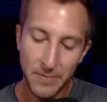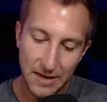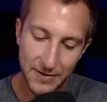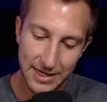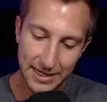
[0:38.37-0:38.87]

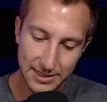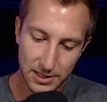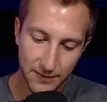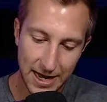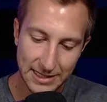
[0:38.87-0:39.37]
If he gets
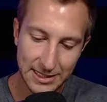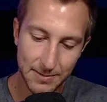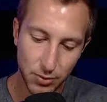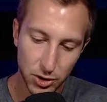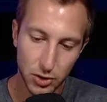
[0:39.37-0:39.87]
this vaccine
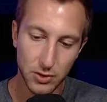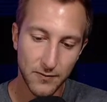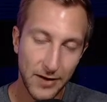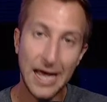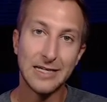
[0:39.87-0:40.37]
pushed through as
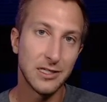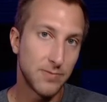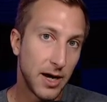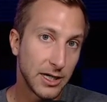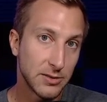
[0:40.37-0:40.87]
fast as
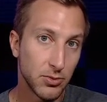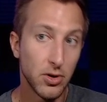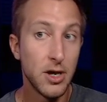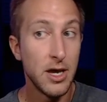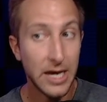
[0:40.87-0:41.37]

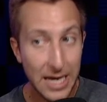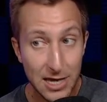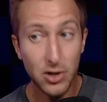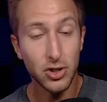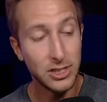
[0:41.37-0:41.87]
possible,
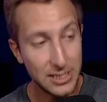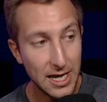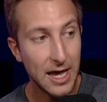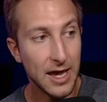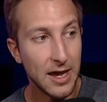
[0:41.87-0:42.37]
he could
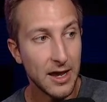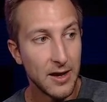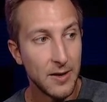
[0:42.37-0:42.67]
say,